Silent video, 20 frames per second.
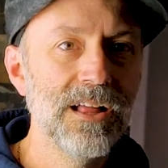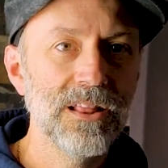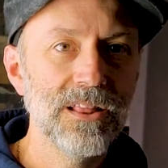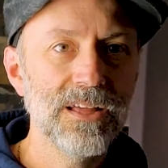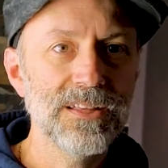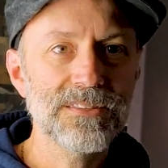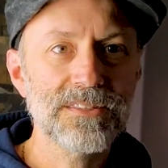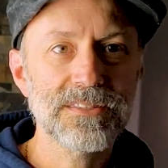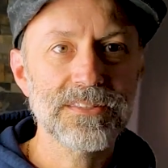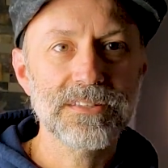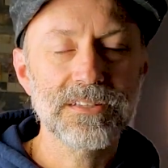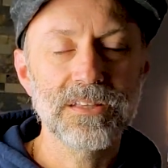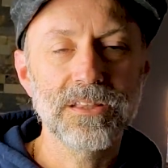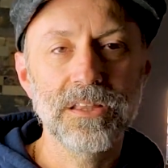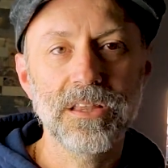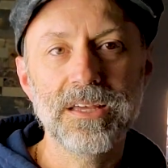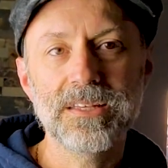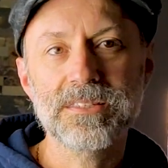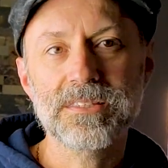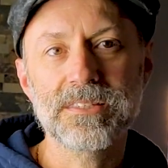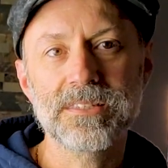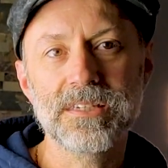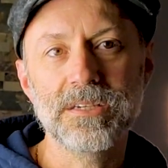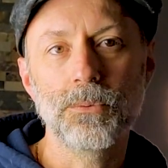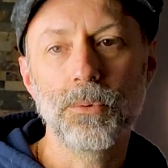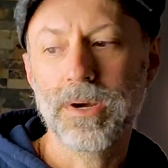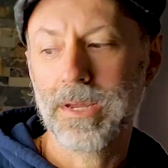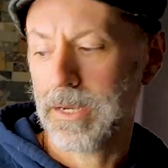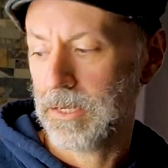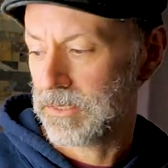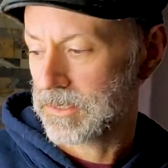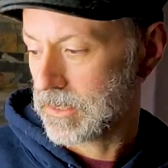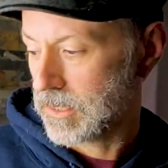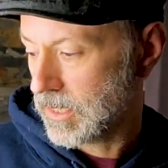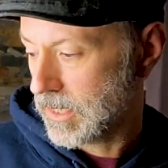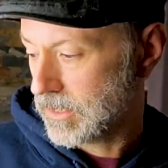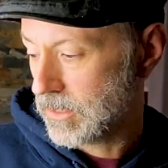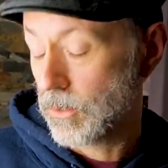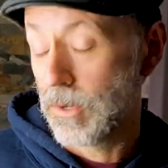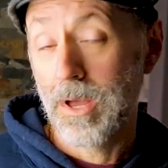Let's see. What else can
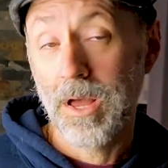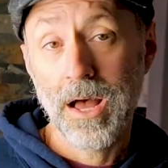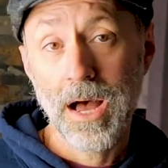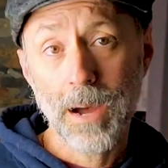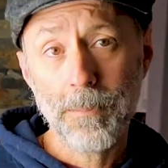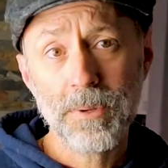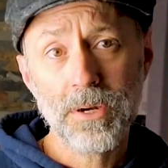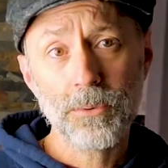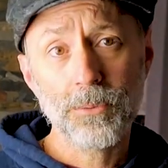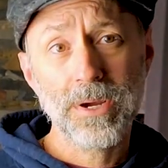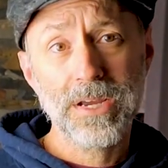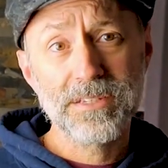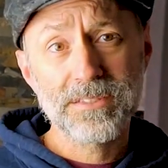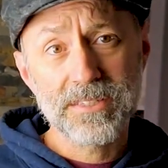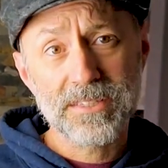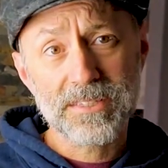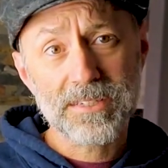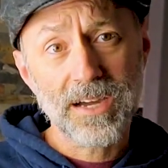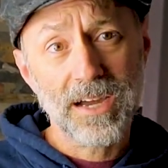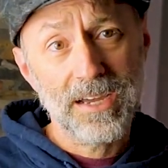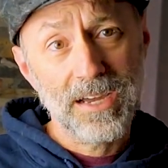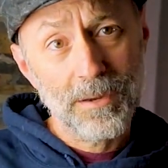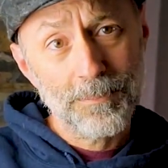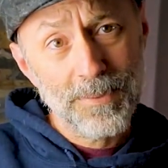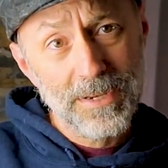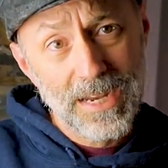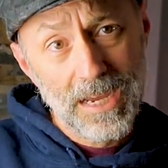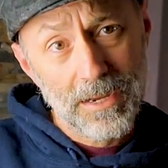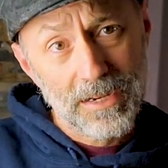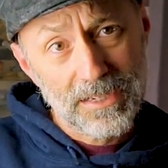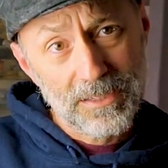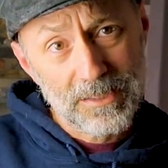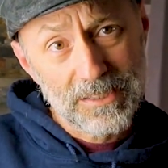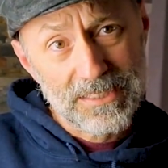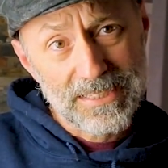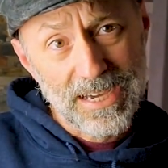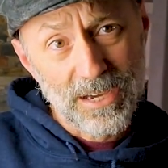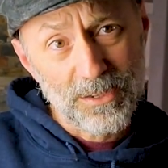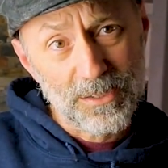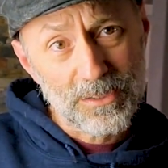I do? I'm going to raise this guy up and angle it
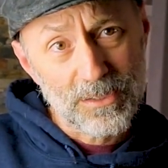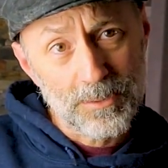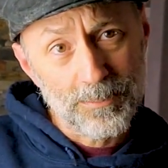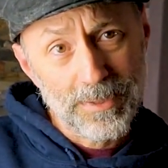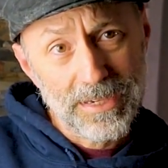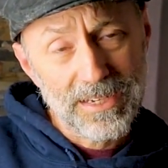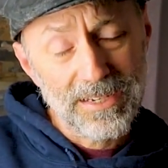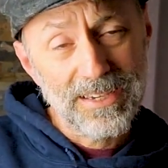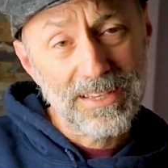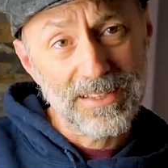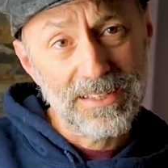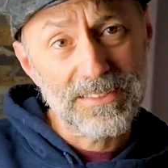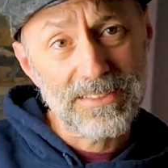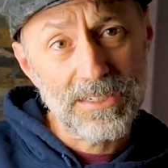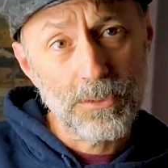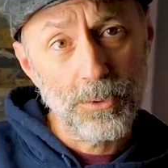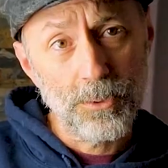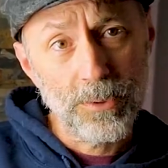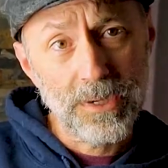down a little bit, and let's see what we